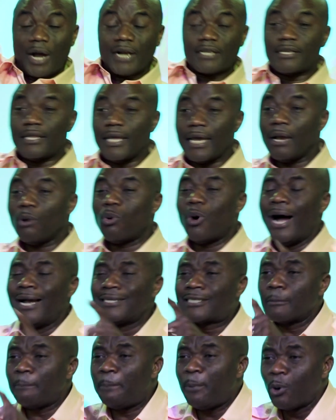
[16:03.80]
the what they
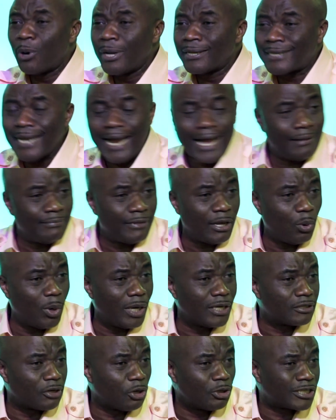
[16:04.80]
once upon a time they were